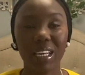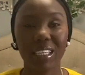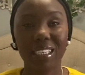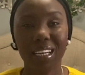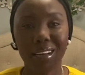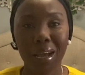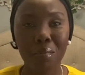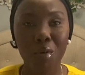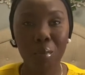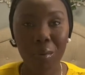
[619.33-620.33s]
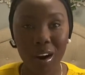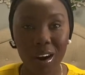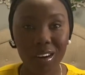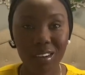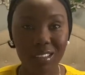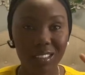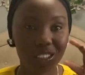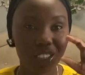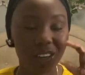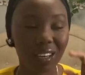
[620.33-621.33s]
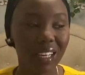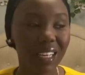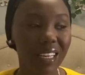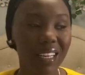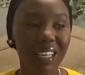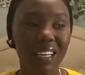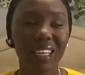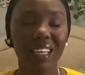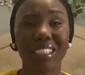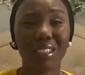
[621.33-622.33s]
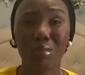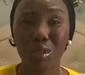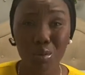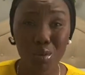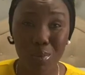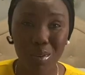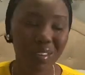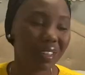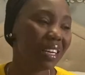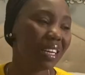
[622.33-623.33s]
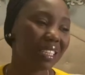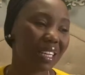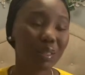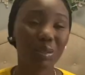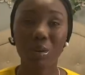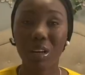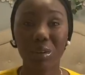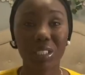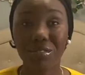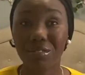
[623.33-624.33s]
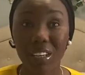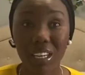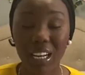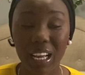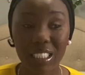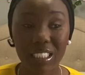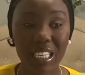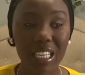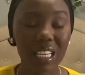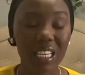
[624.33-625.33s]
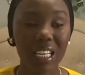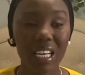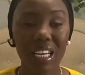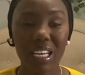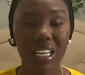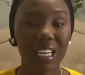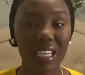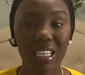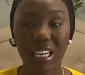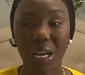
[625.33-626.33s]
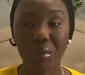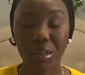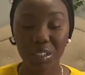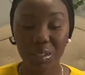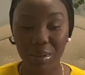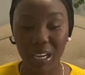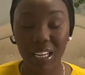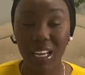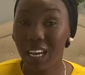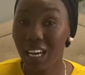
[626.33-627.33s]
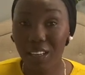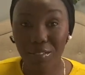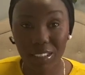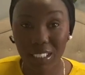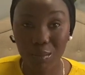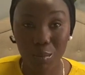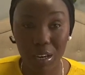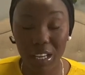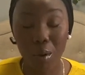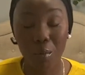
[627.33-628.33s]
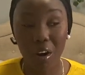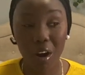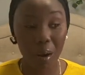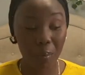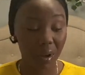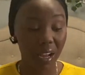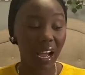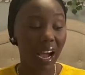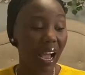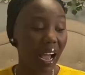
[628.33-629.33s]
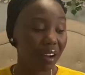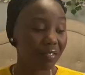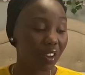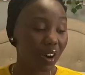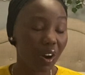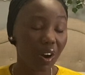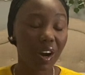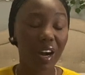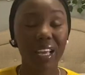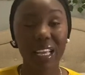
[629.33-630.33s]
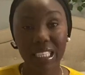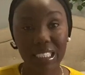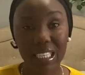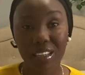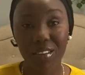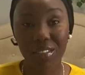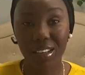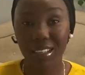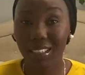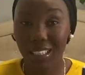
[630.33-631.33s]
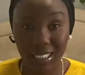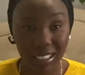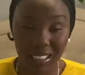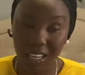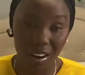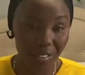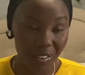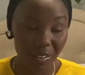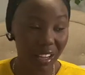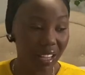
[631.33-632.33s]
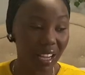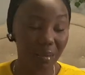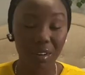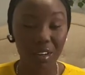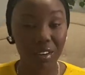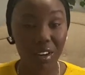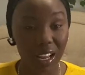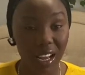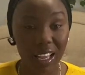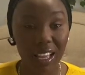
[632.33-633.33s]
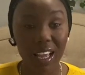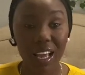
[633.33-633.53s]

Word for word: Nanaimo bar chocolate, some soup. That was what I was feeling like to eat and I went to bed. And even this morning I woke up, I have not eaten nothing. This is coffee right here, I'm not gonna lie.